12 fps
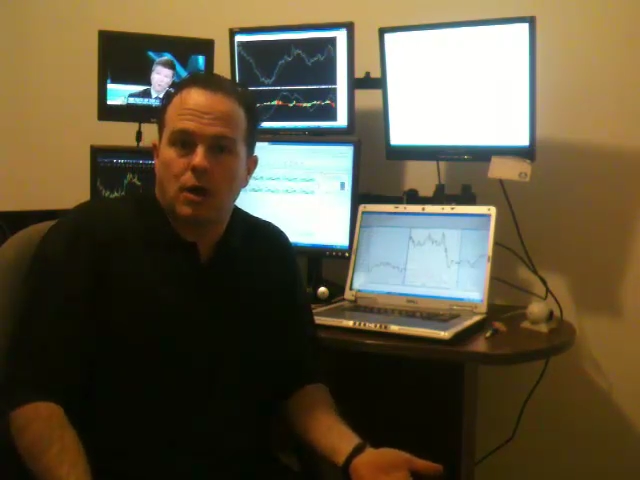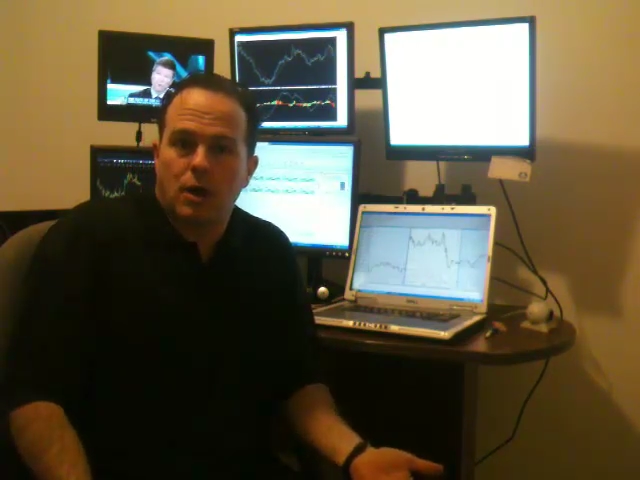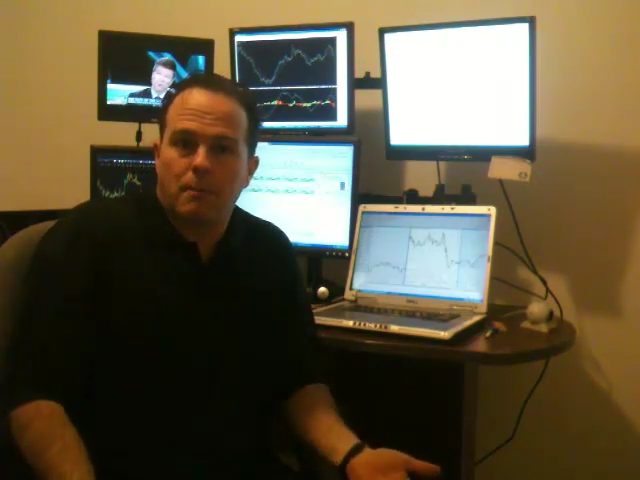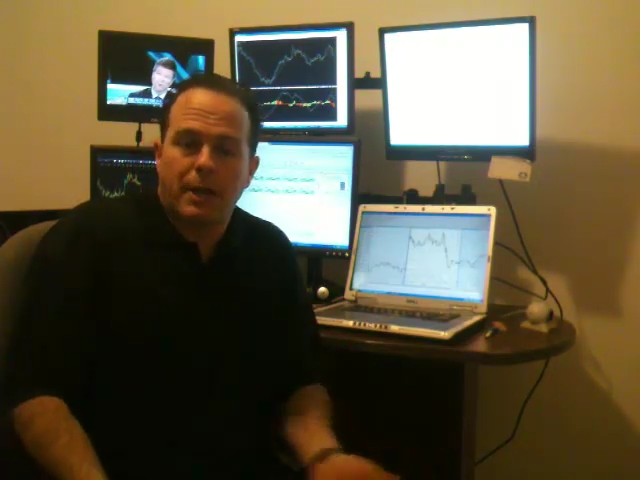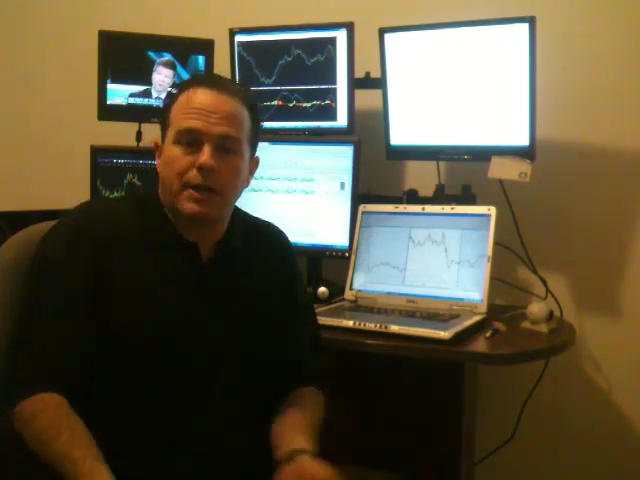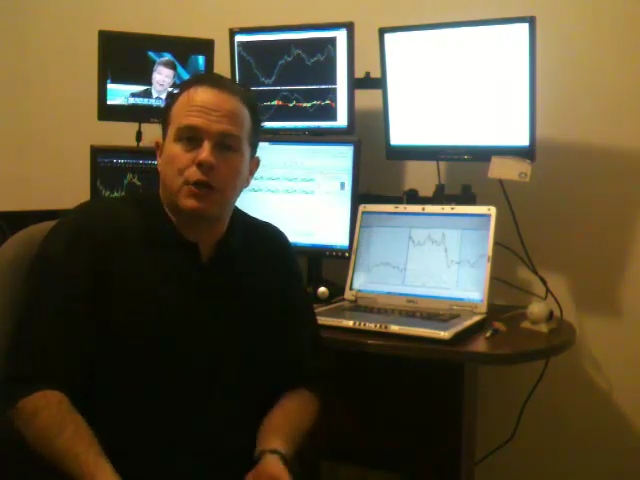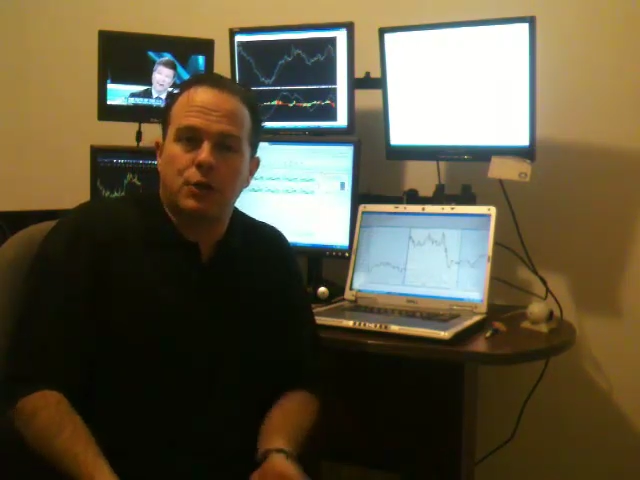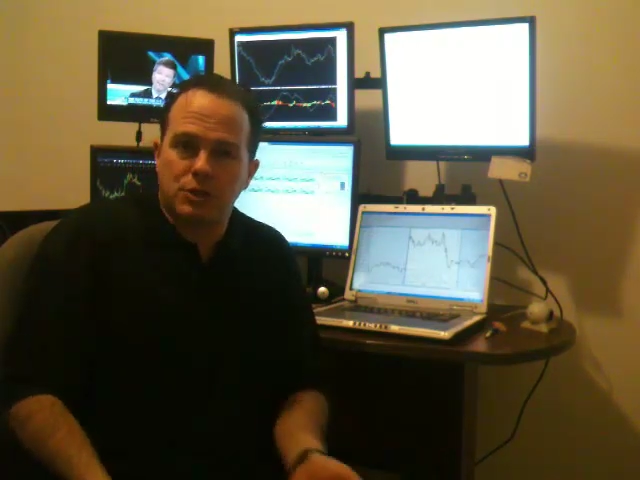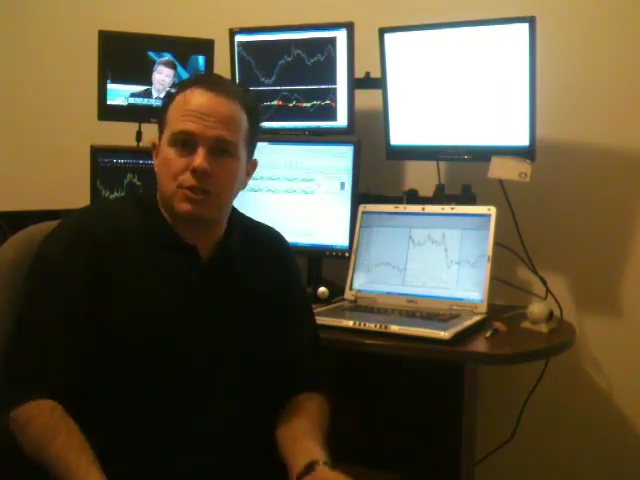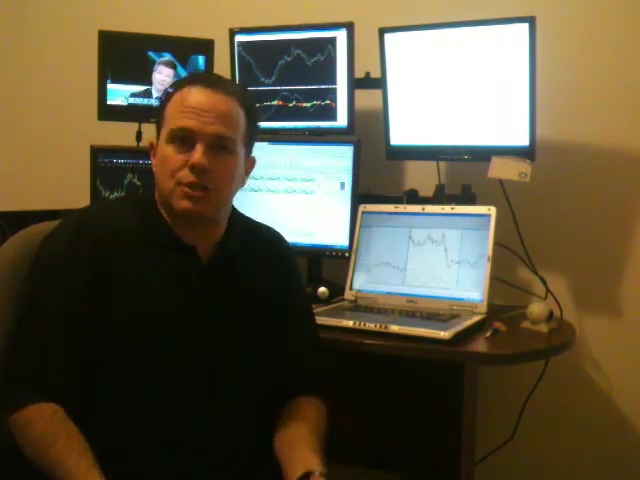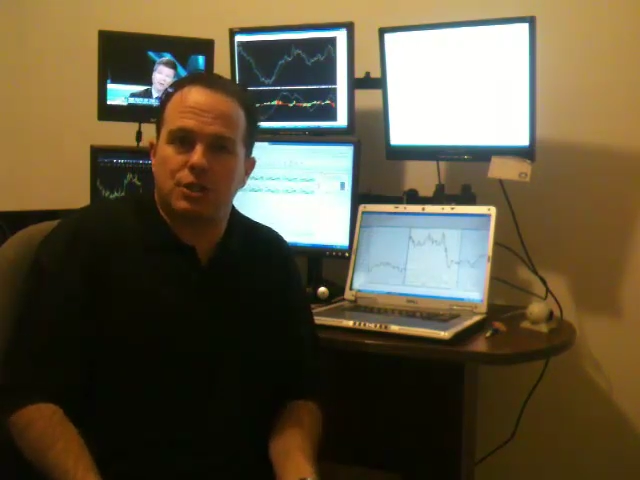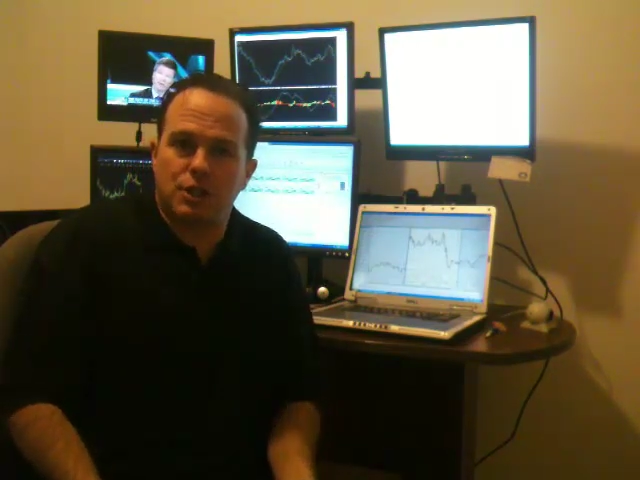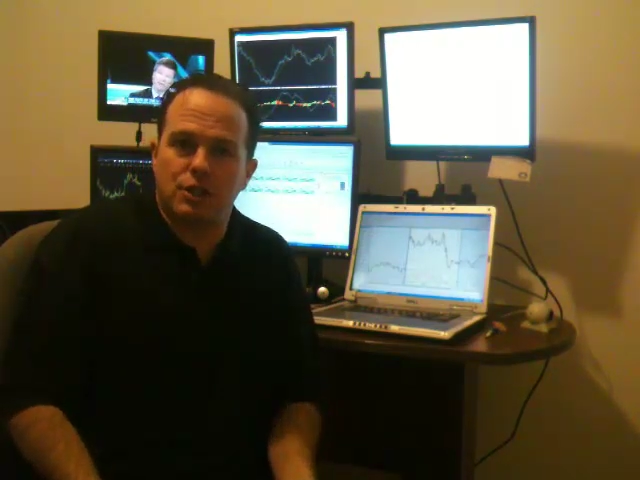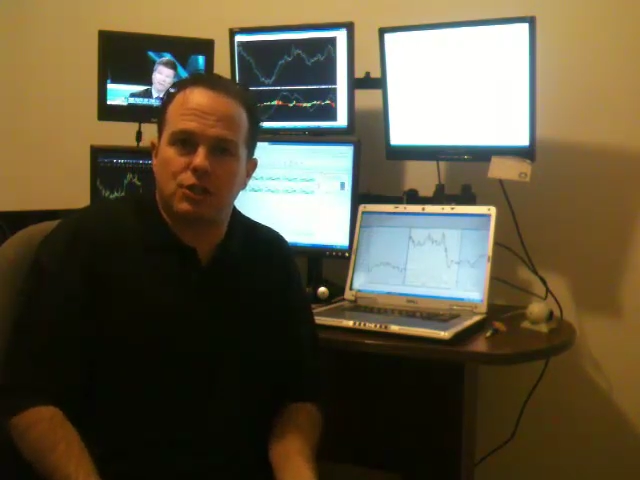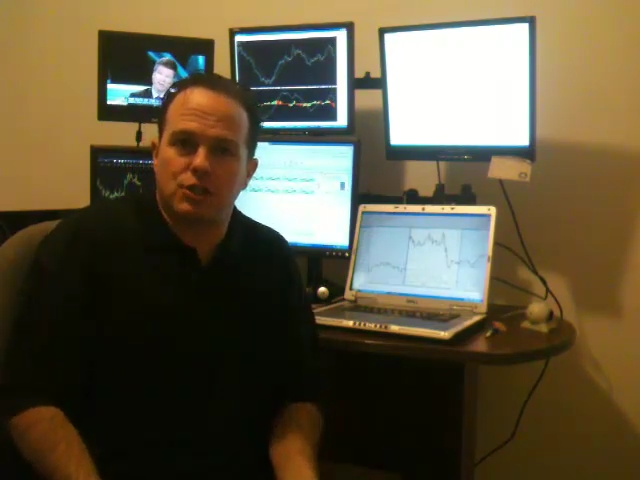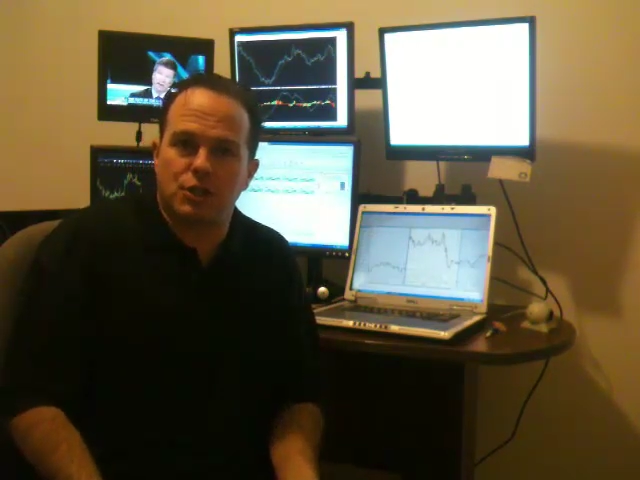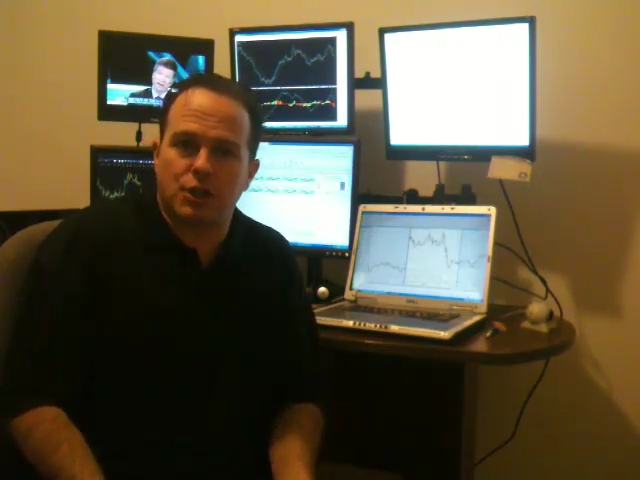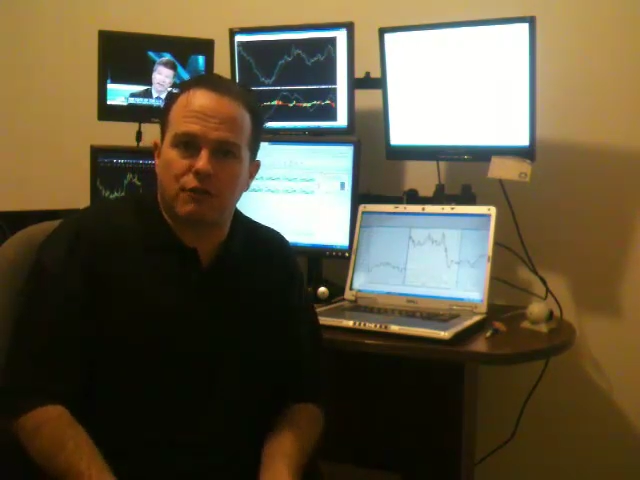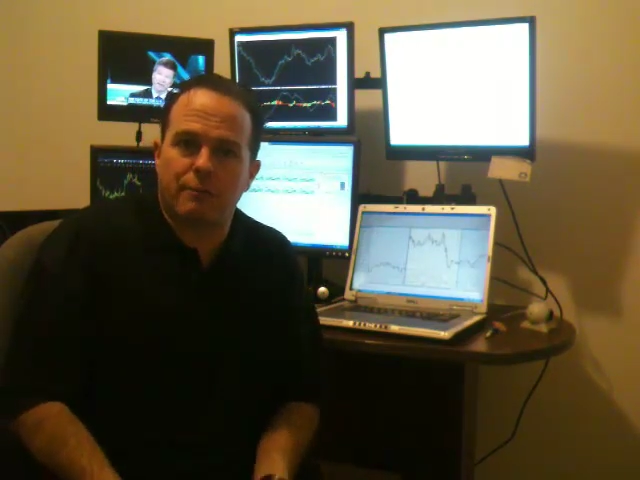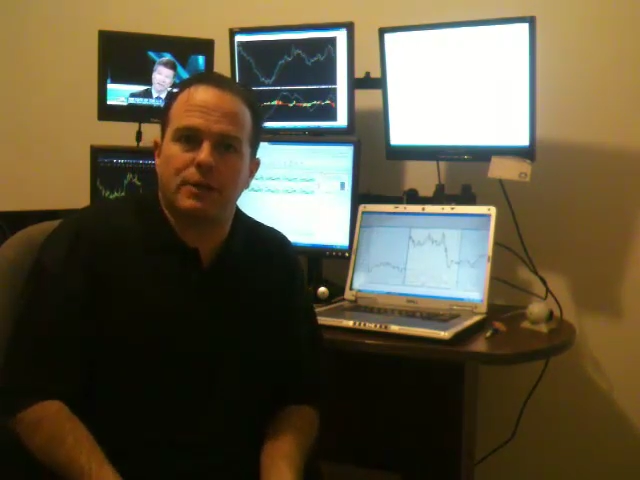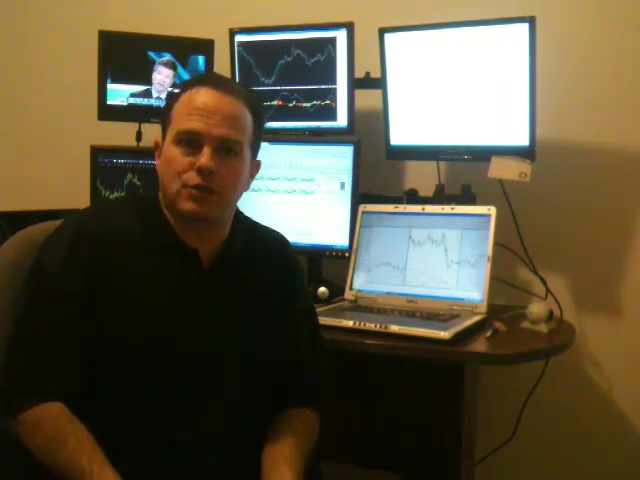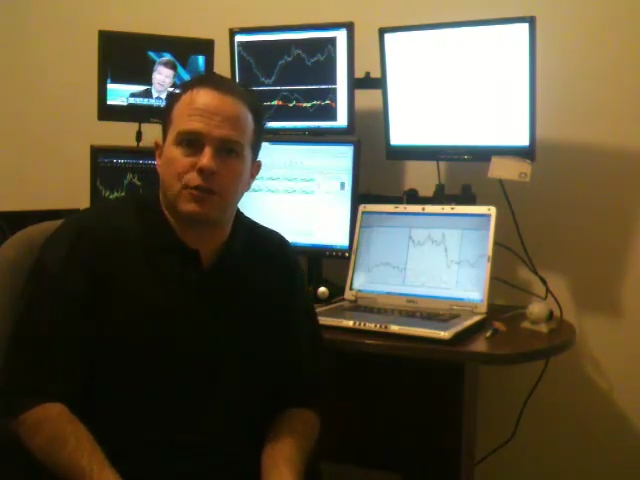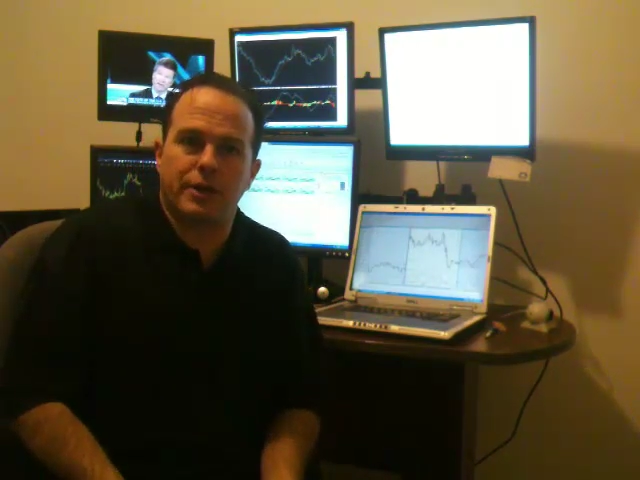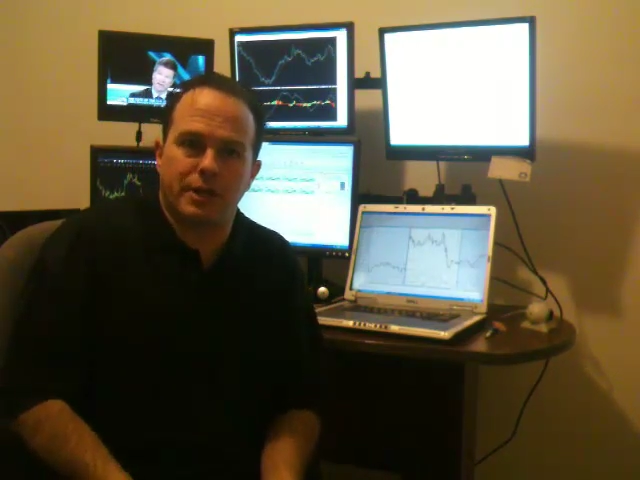my newest edition of my
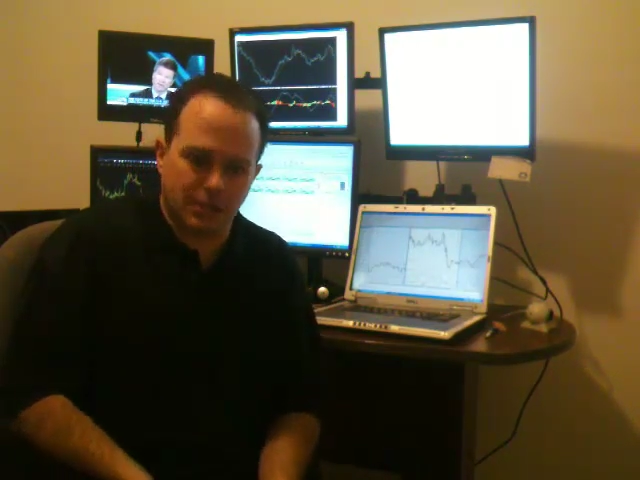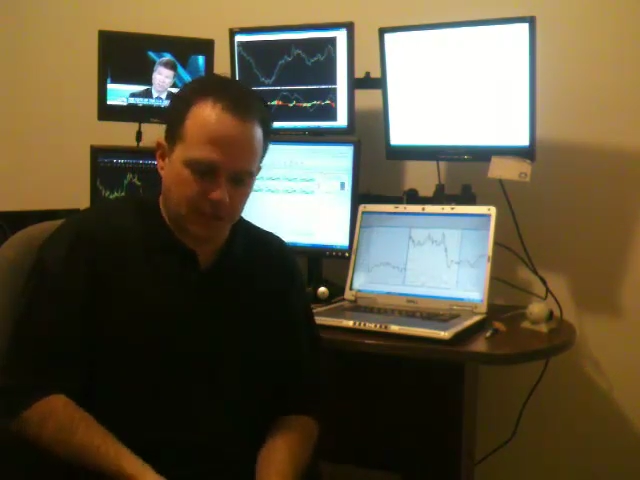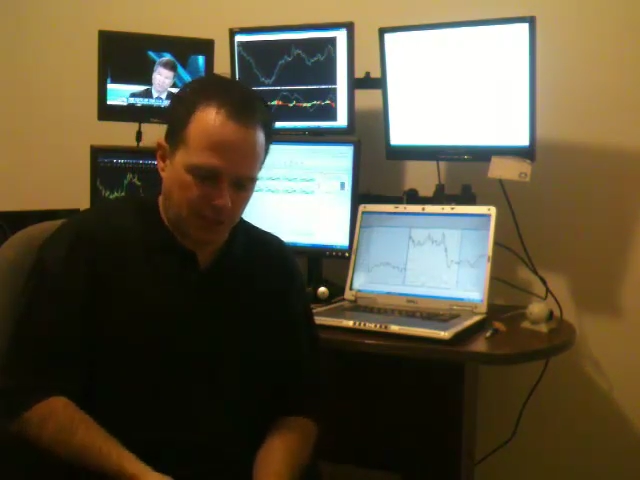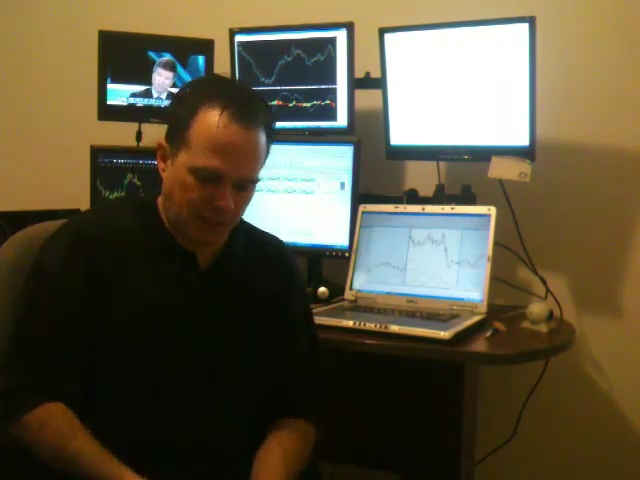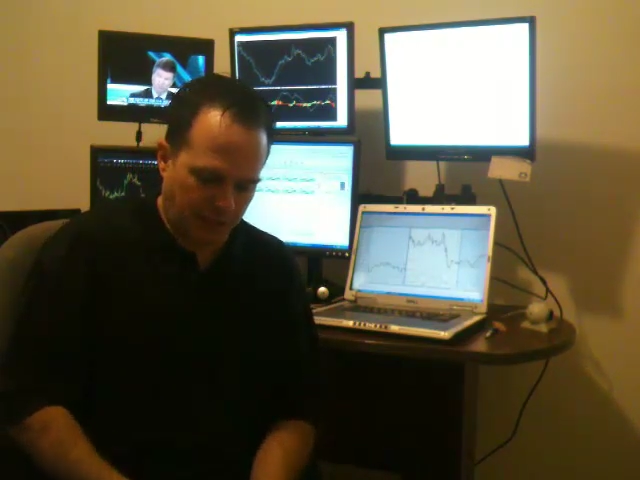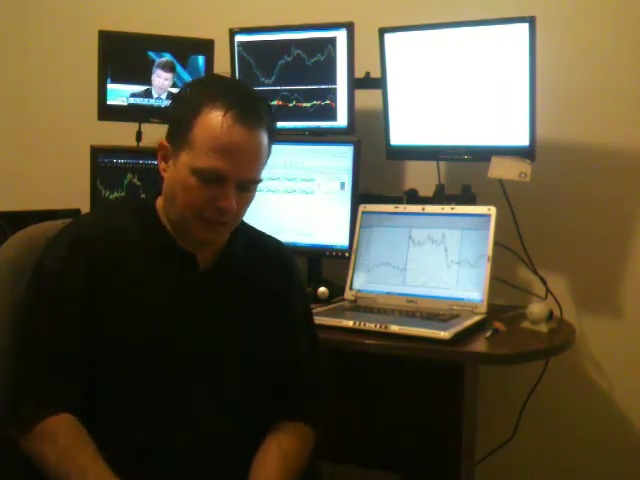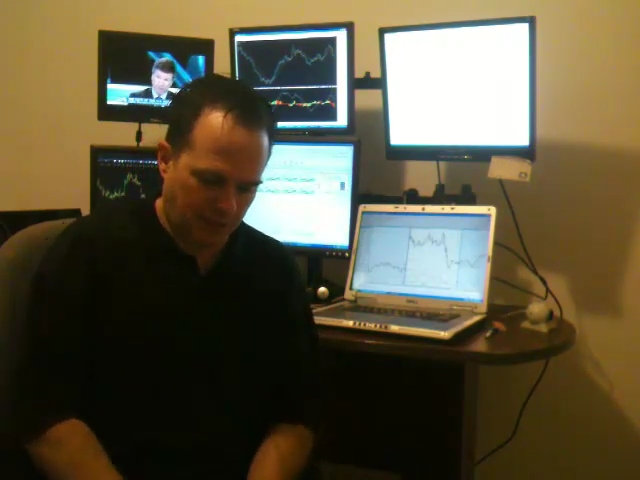trading team.